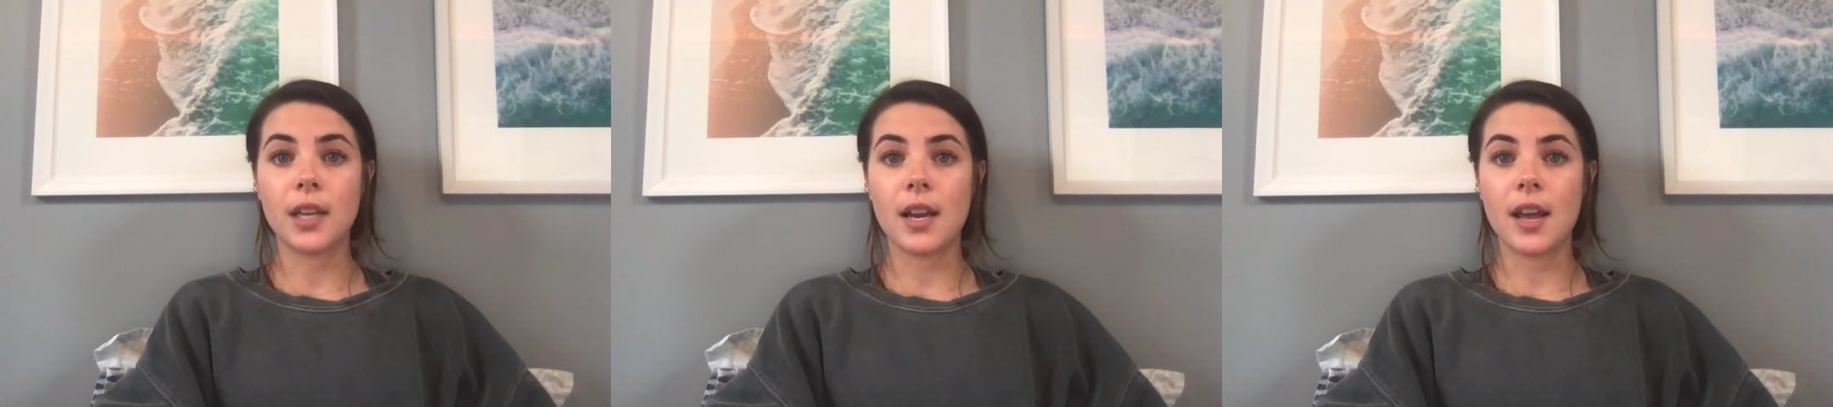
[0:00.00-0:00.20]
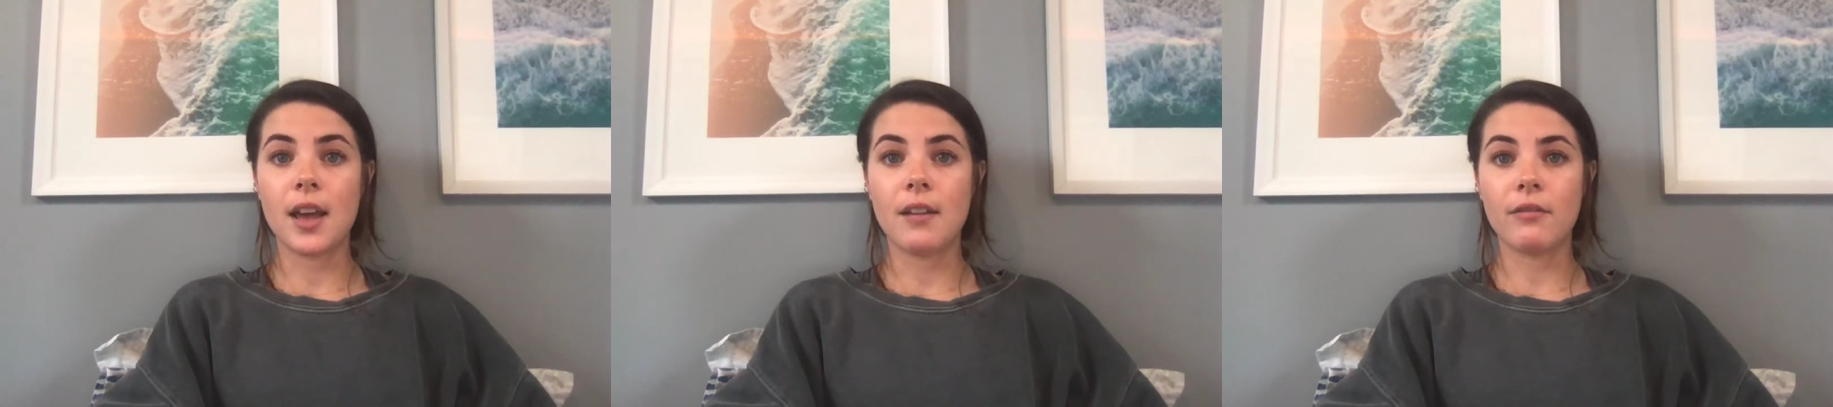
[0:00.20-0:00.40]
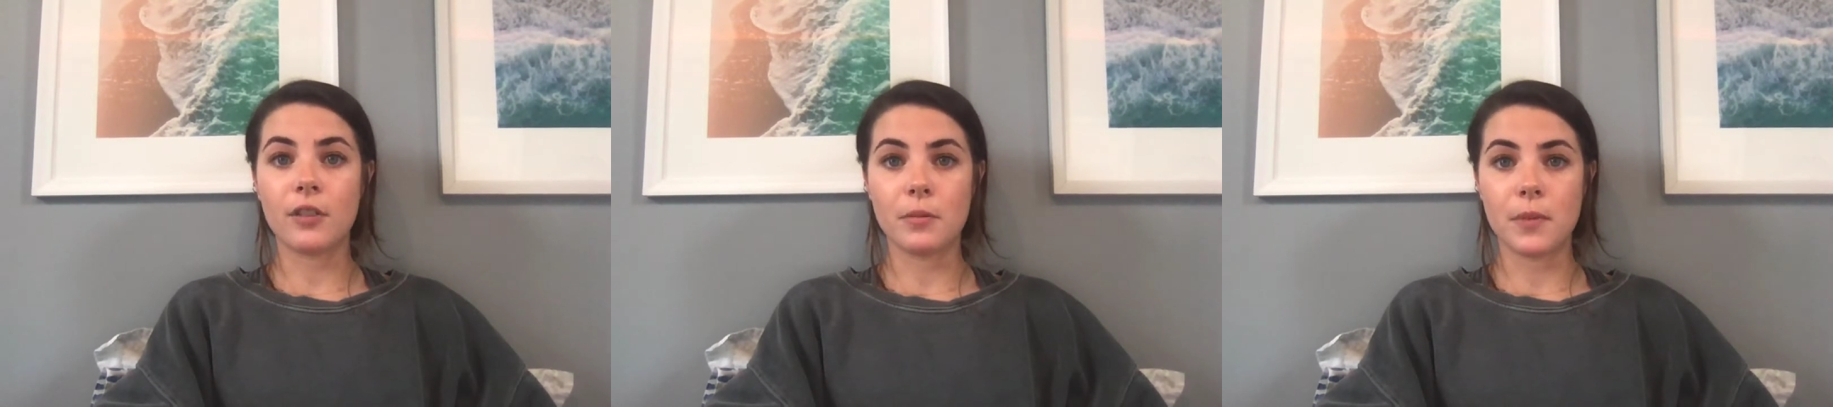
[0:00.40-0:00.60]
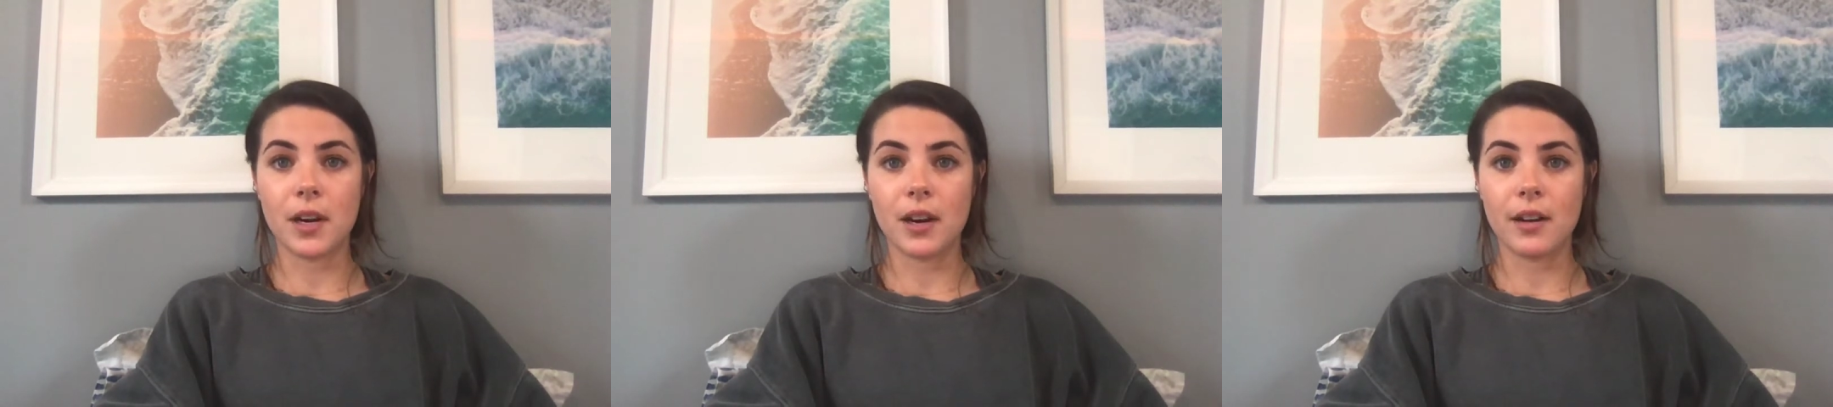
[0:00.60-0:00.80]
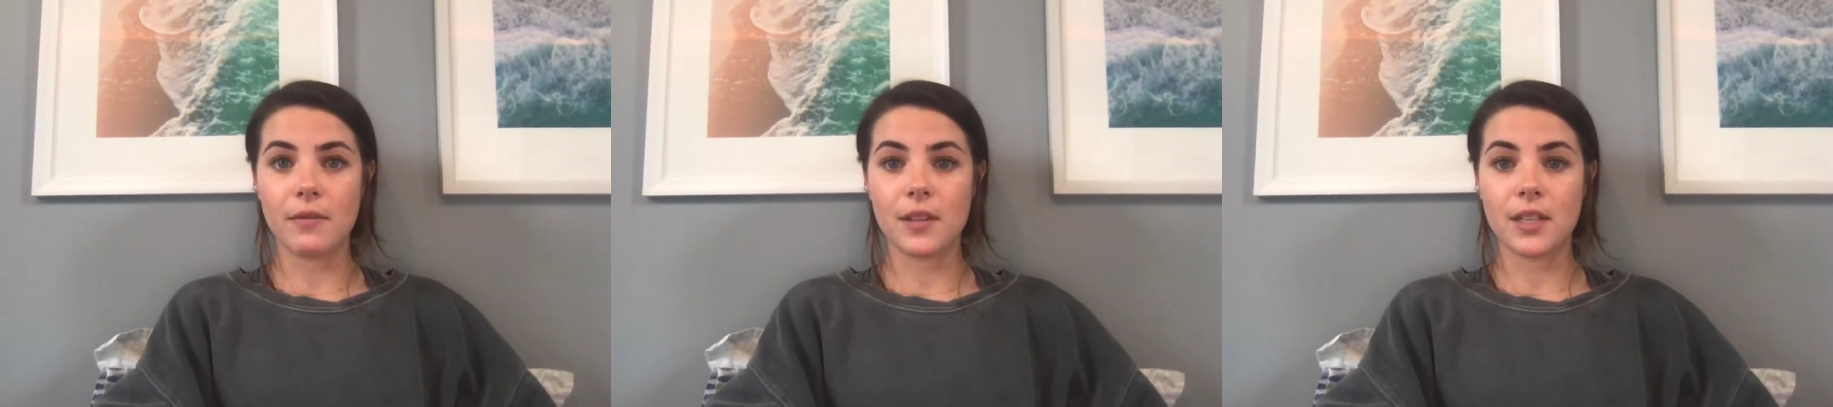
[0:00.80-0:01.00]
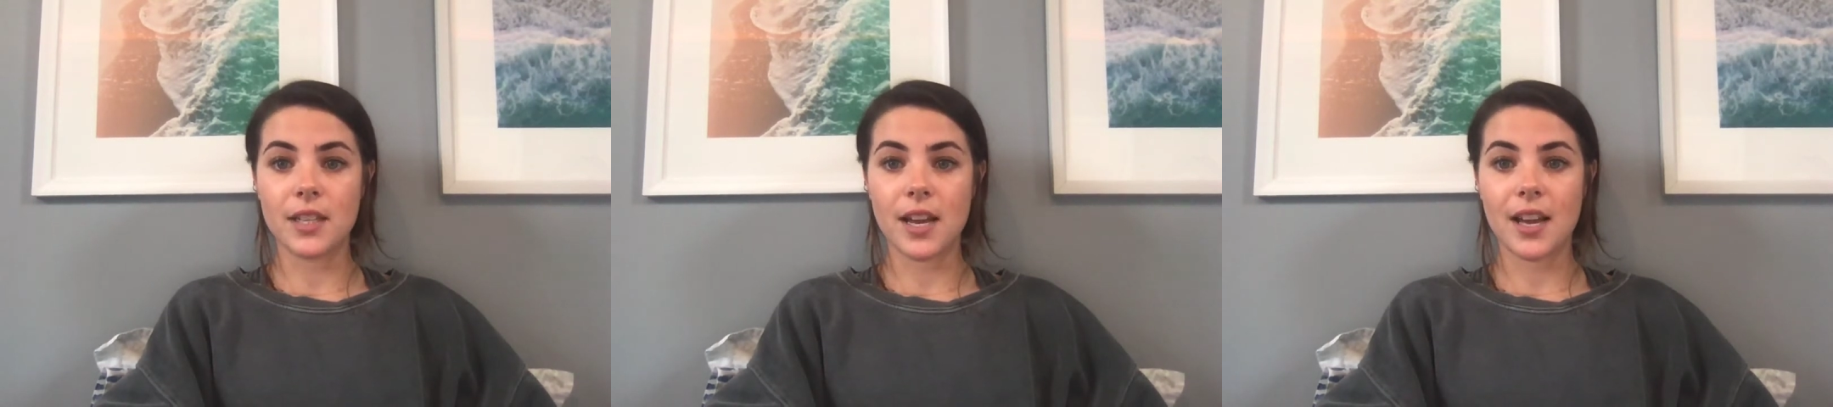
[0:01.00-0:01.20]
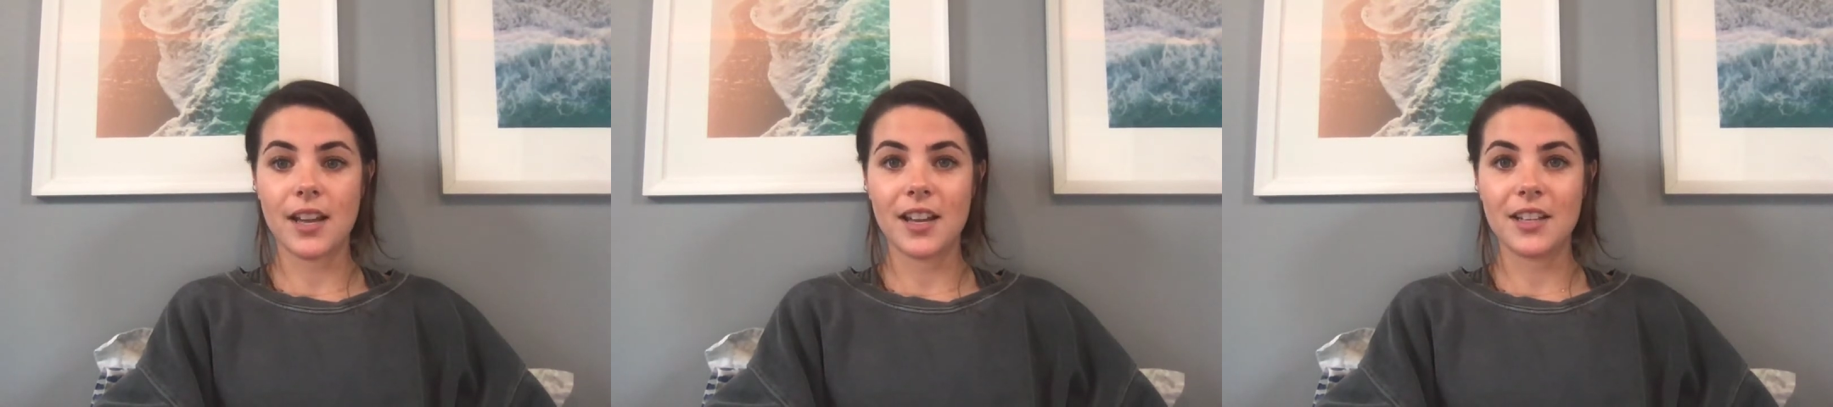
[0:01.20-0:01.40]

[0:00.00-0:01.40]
and every minute of the day